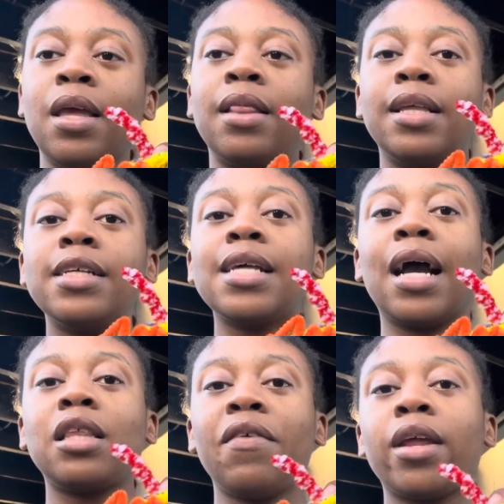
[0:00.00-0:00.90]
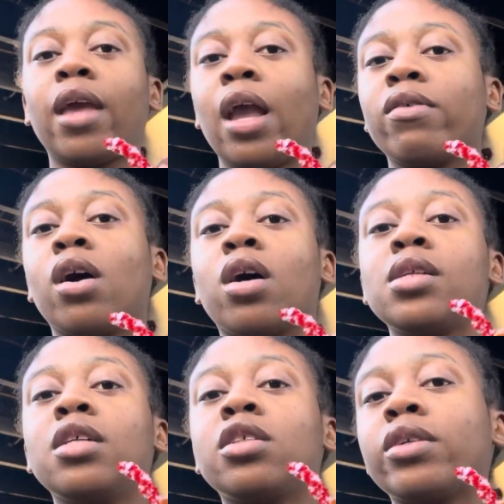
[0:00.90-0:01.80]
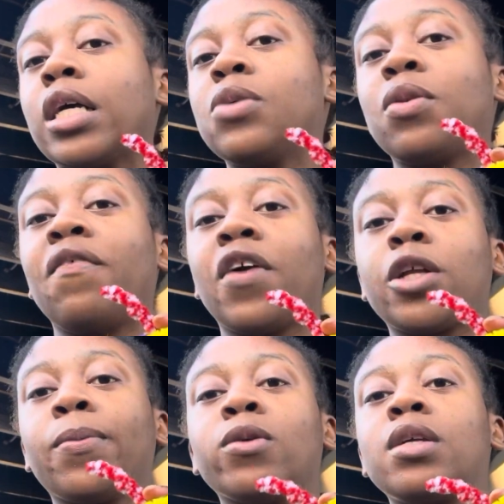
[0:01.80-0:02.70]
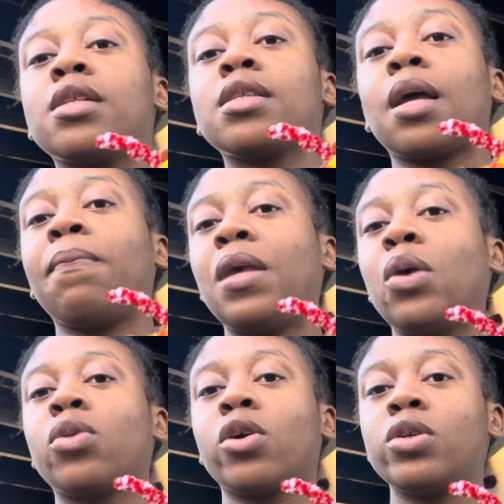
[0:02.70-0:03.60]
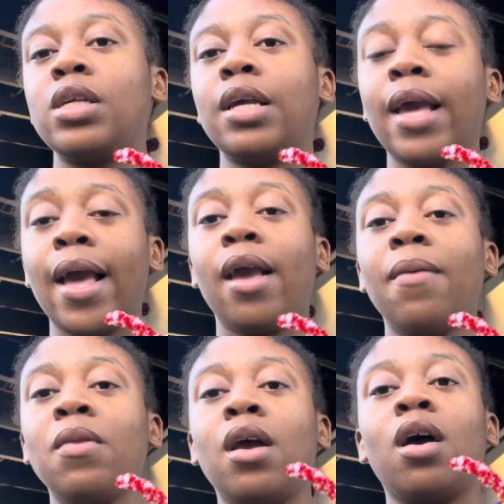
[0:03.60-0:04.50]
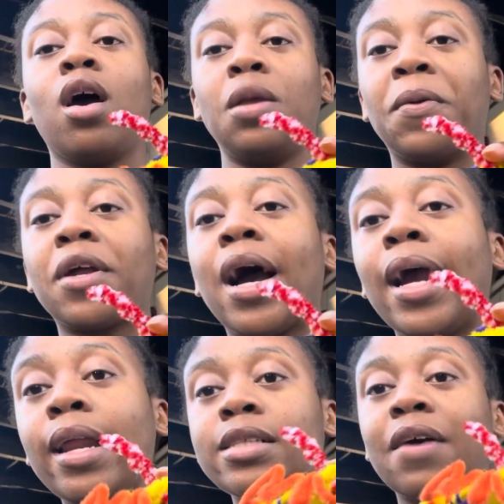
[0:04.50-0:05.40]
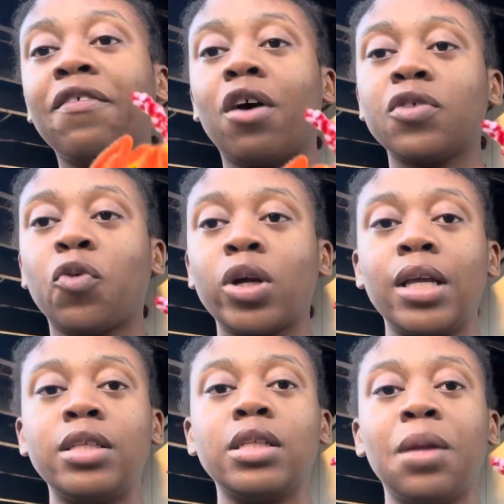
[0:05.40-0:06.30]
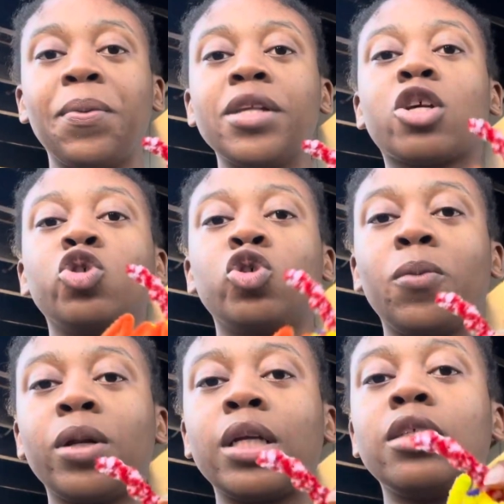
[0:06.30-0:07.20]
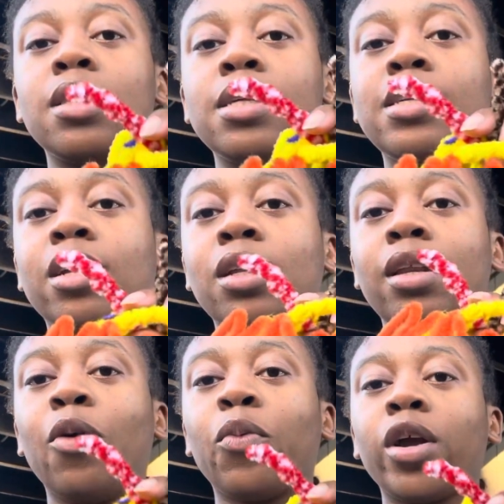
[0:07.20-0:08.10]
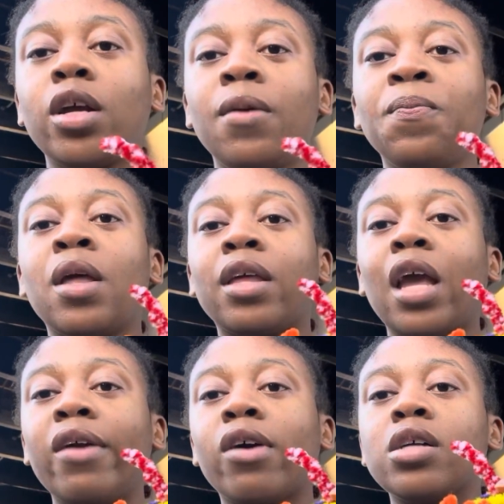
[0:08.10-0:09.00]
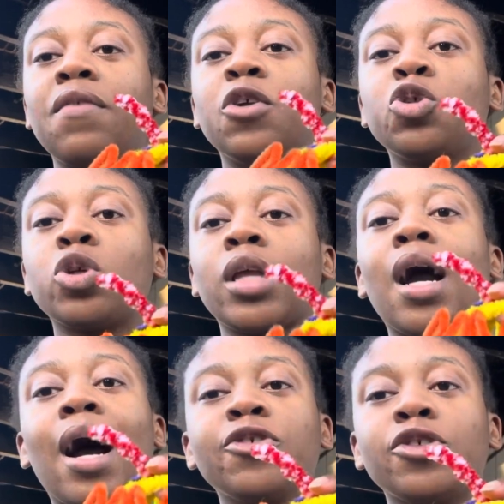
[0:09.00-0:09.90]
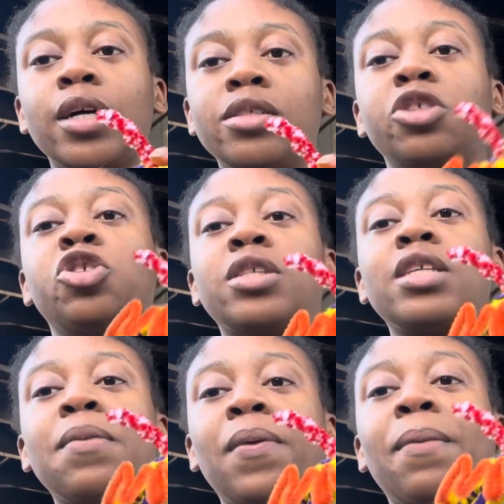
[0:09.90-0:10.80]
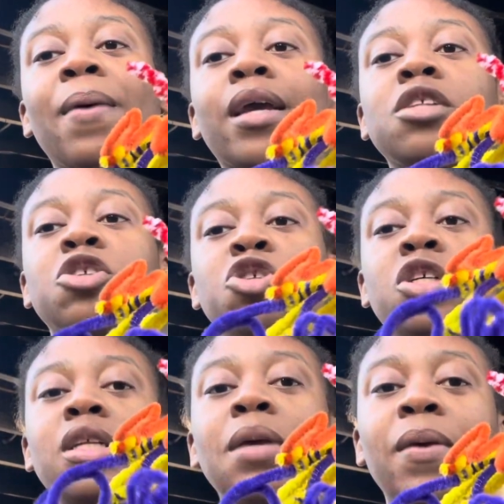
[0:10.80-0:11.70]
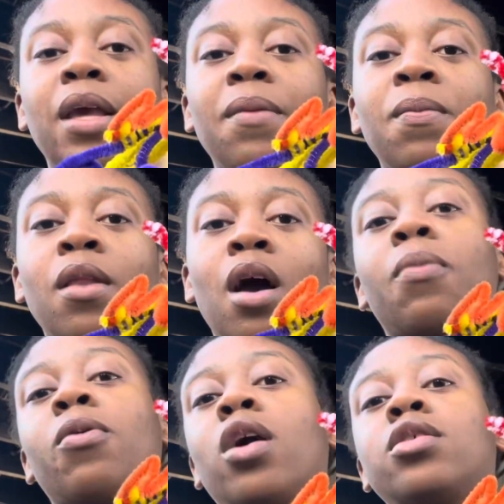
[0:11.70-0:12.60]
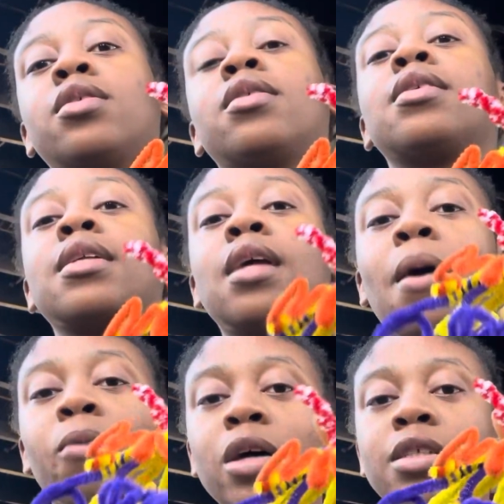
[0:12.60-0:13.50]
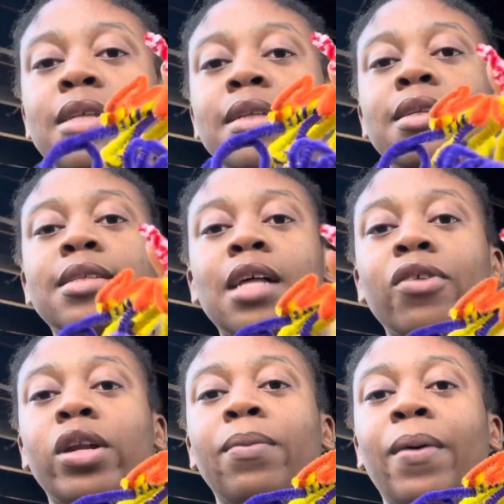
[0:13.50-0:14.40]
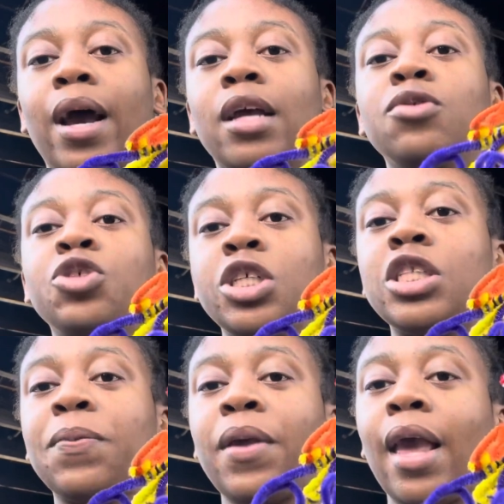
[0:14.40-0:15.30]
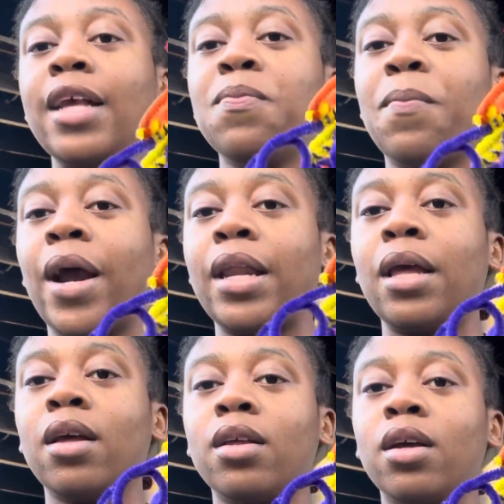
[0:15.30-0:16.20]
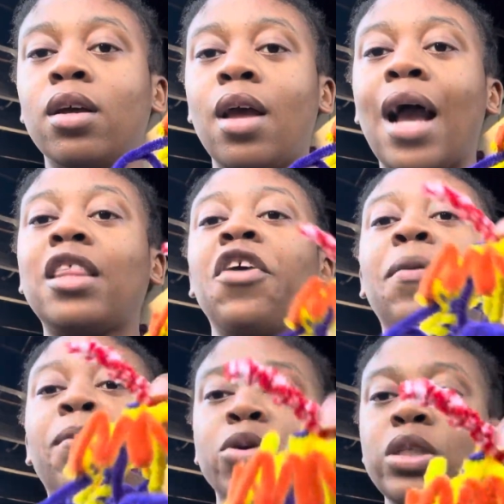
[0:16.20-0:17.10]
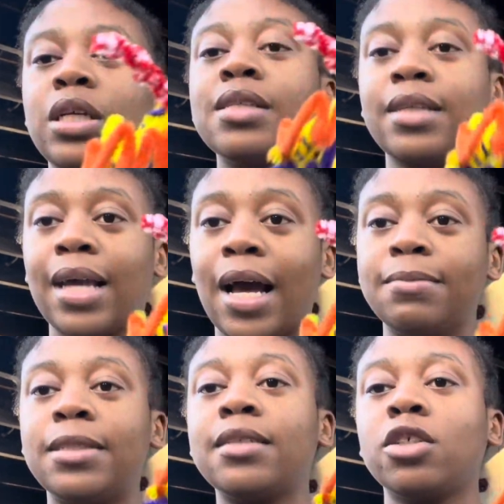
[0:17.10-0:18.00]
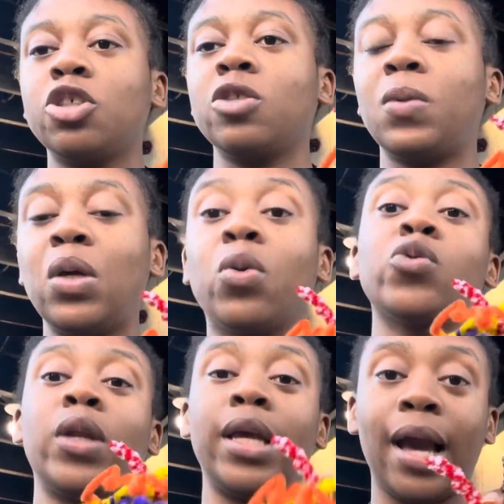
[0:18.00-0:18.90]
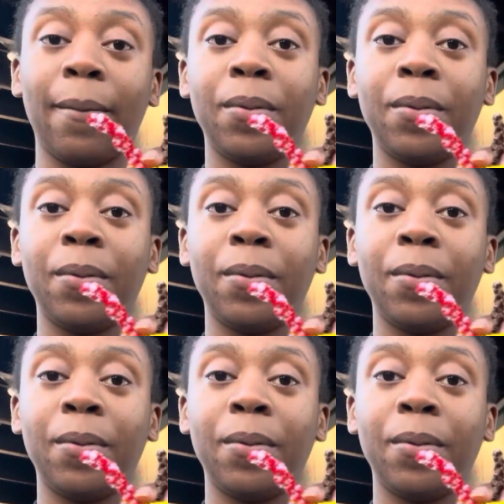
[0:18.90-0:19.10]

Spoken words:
This activated KRAS interacts with effector proteins like P13K, a lipid kinase that phosphorylates lipids contributing to the signaling network. KRAS eventually hydrolyzes GTP back into GDP, a process that's accelerated by GTPase binding activated proteins, GAPs, such as P120 GAP.